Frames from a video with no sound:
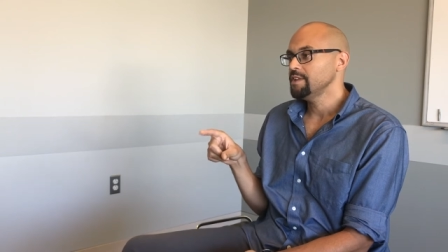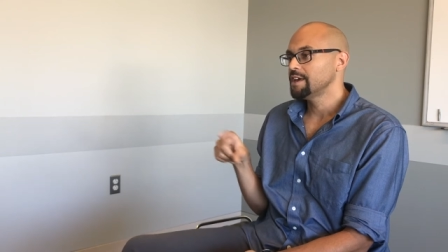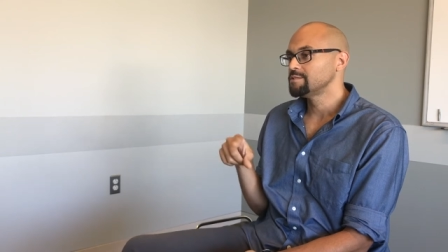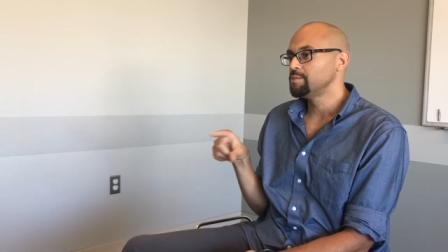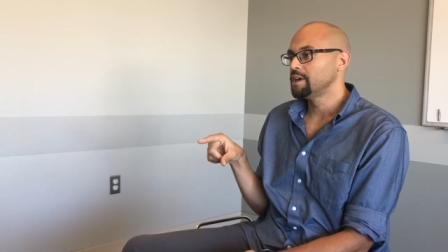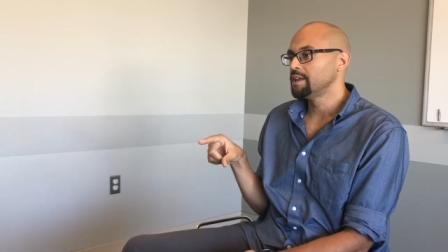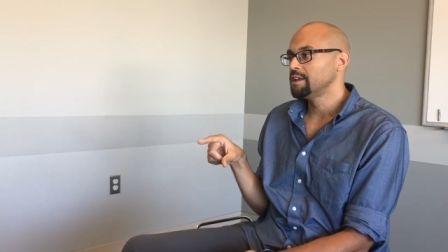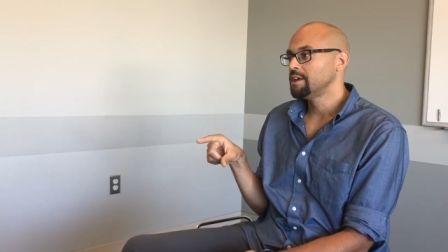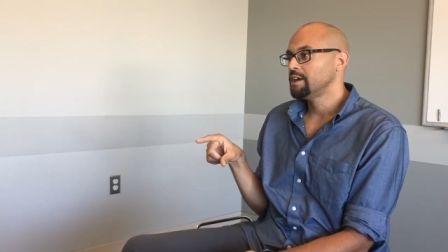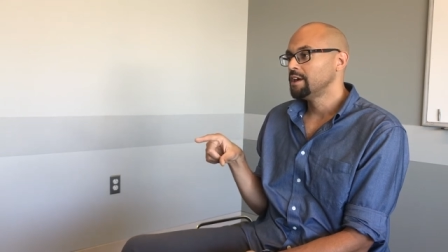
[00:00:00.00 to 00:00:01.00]
has been
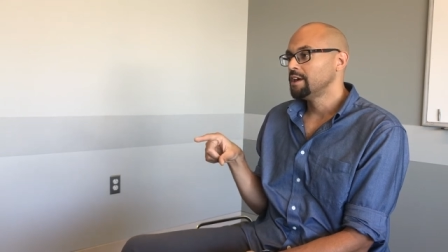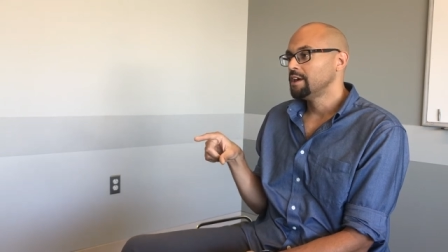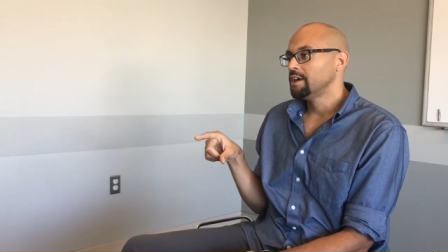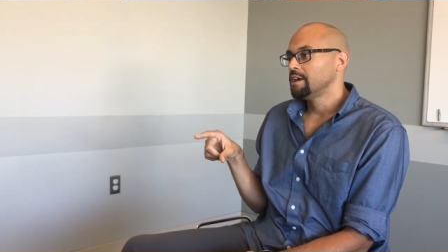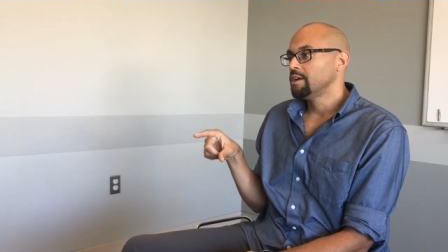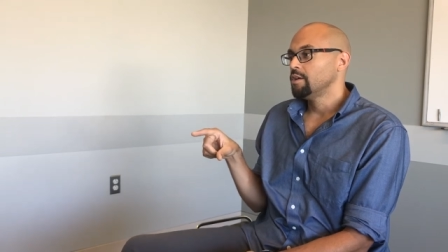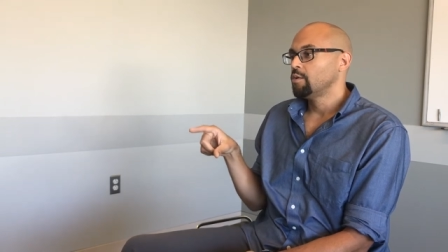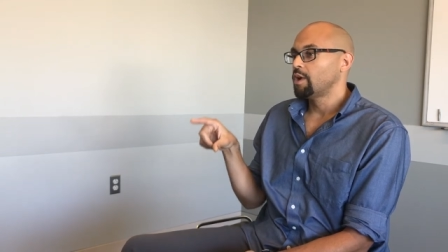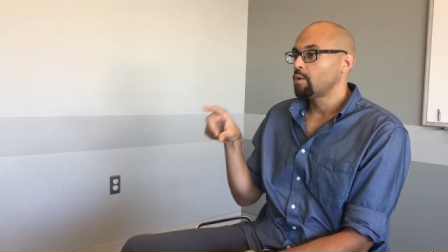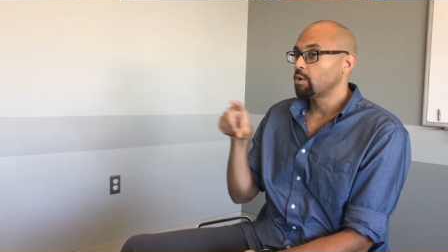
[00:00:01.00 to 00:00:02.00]

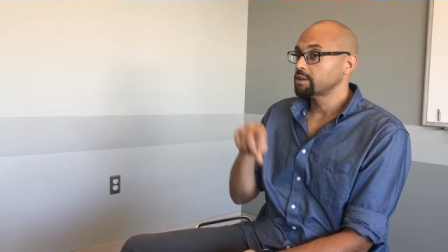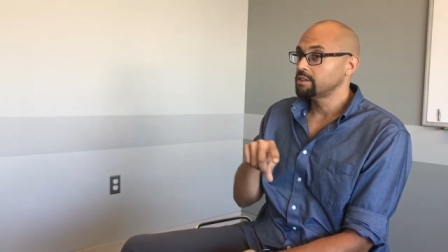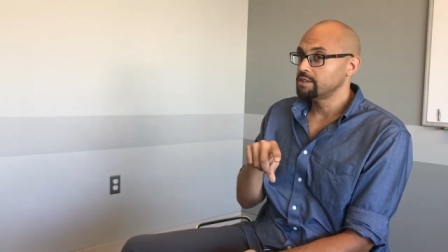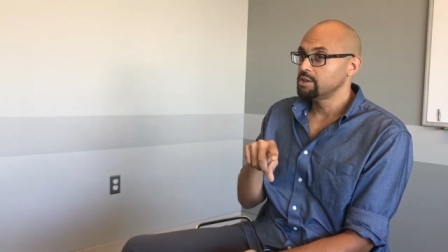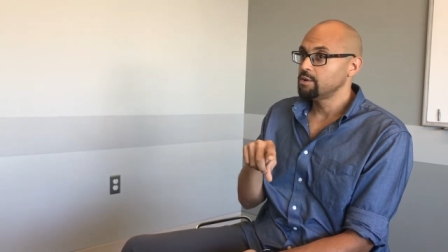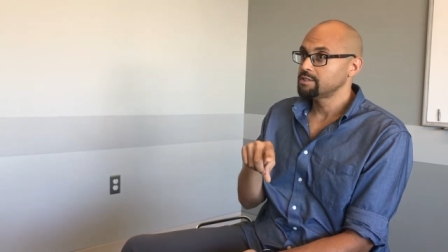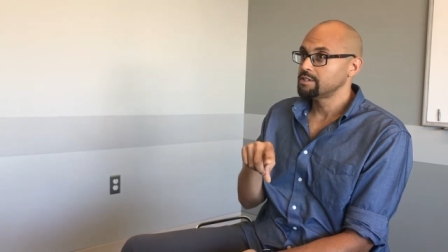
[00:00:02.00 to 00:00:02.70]
when I worked at the U.S.